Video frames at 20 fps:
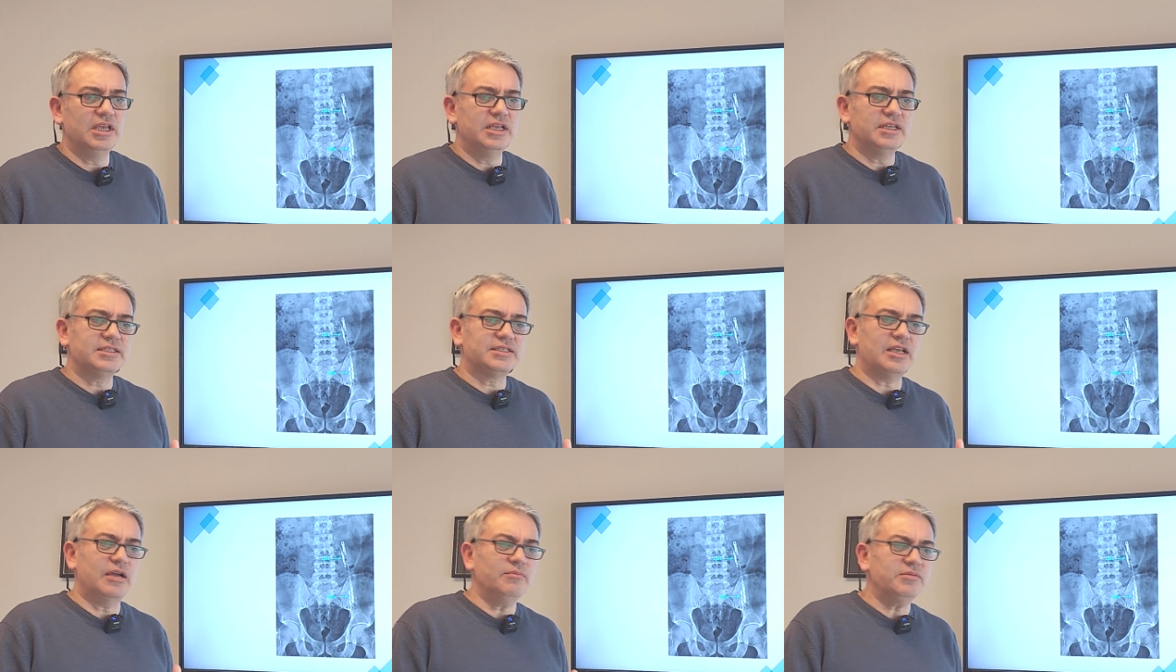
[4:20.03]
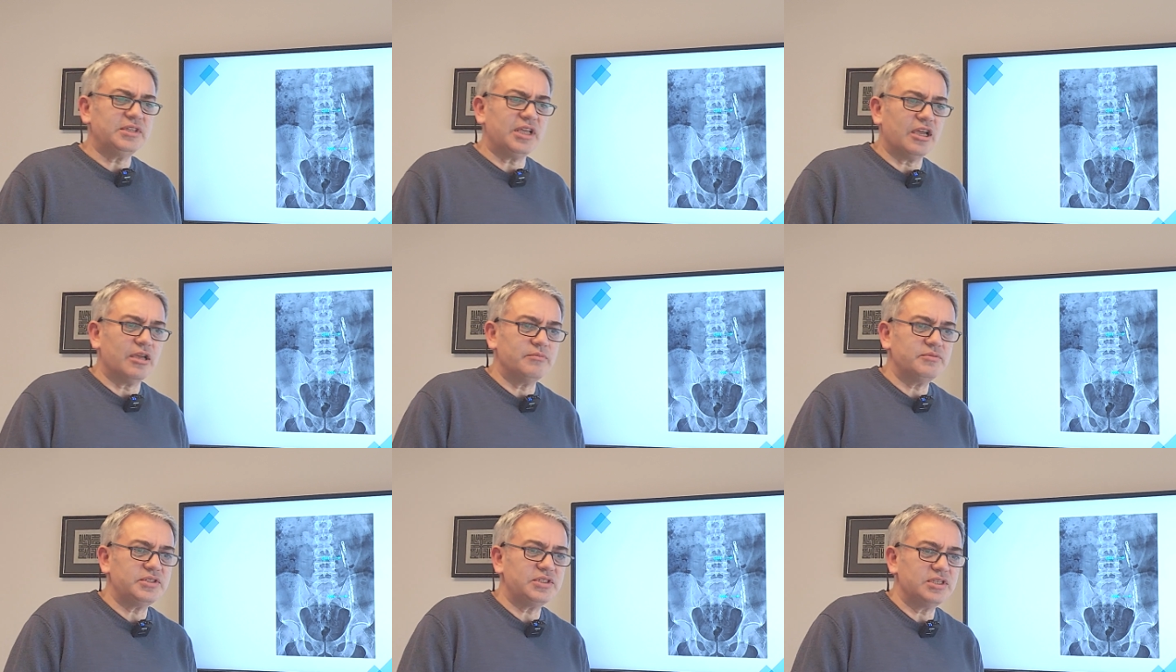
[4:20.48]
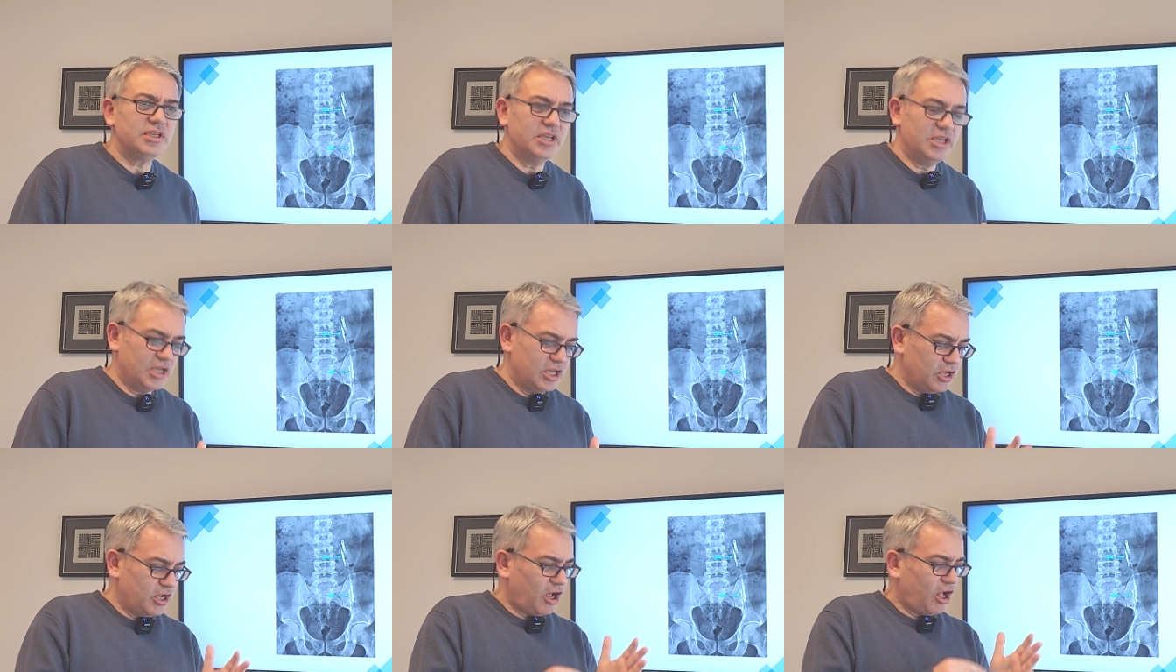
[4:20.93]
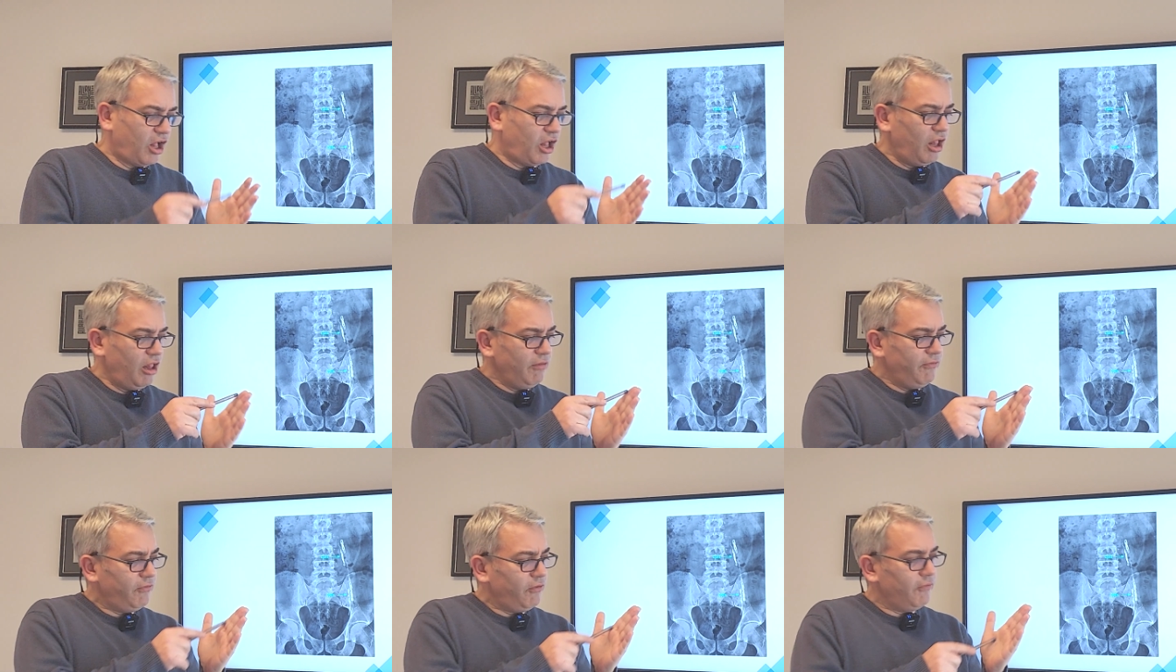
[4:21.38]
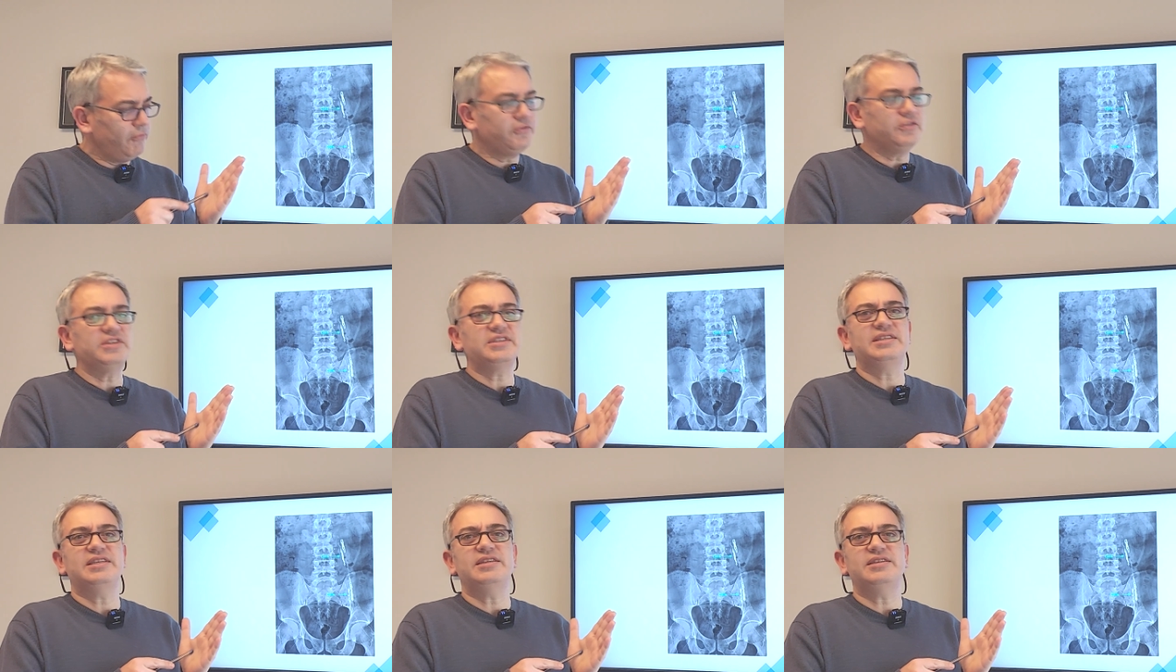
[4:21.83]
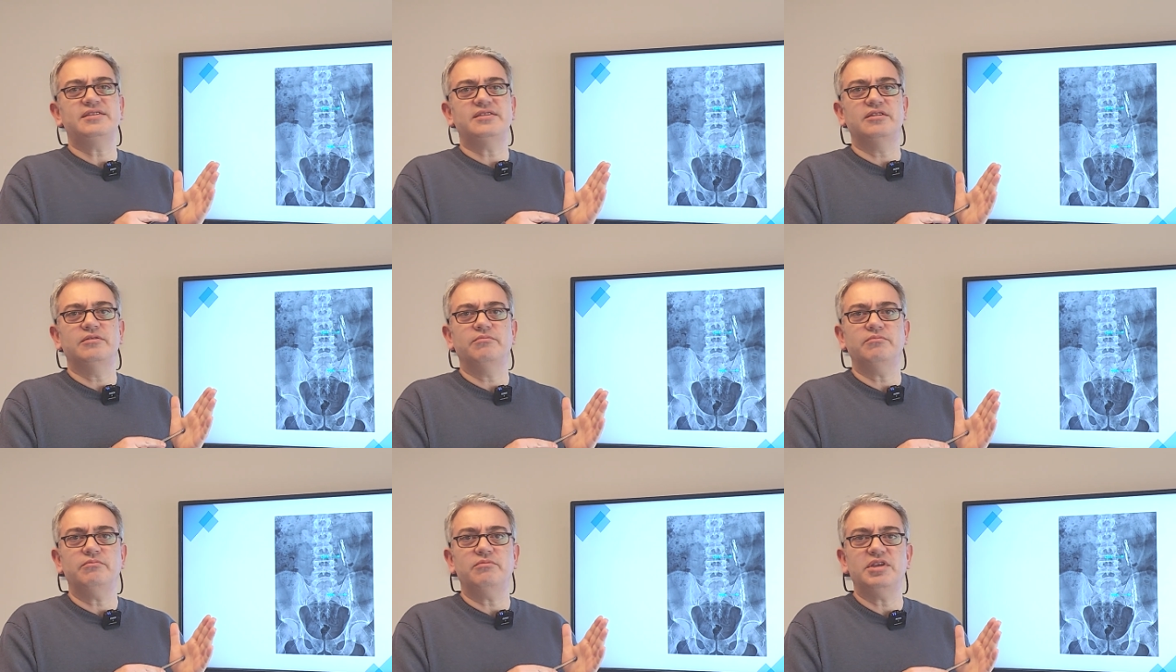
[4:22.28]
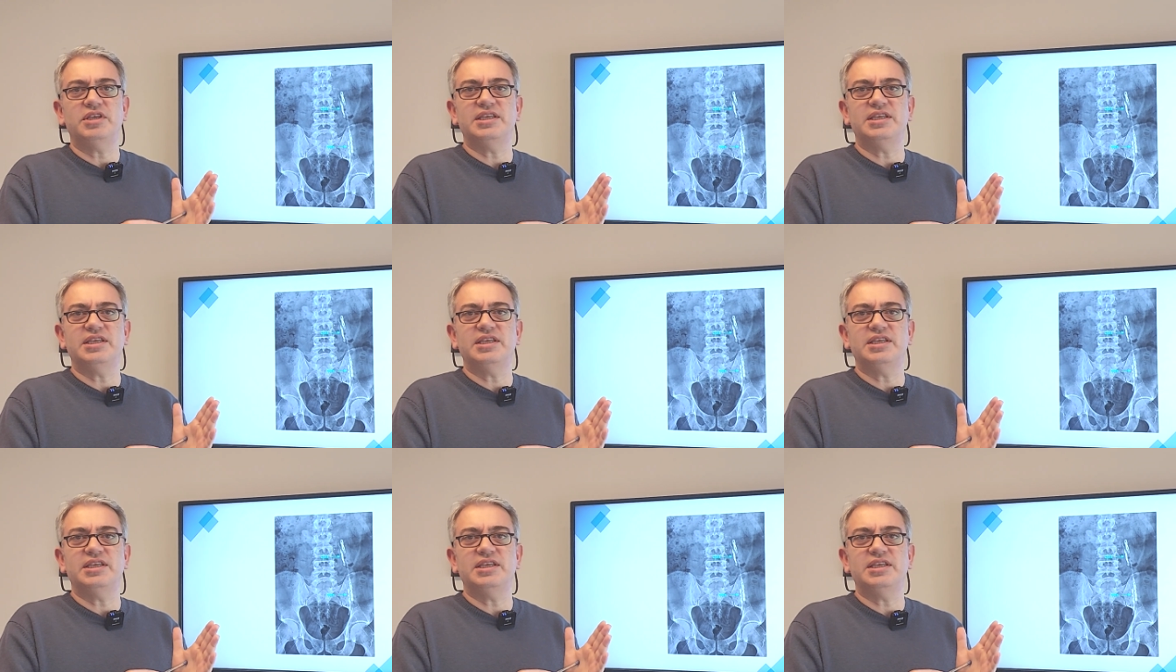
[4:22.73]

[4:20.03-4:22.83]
sometimes half of the system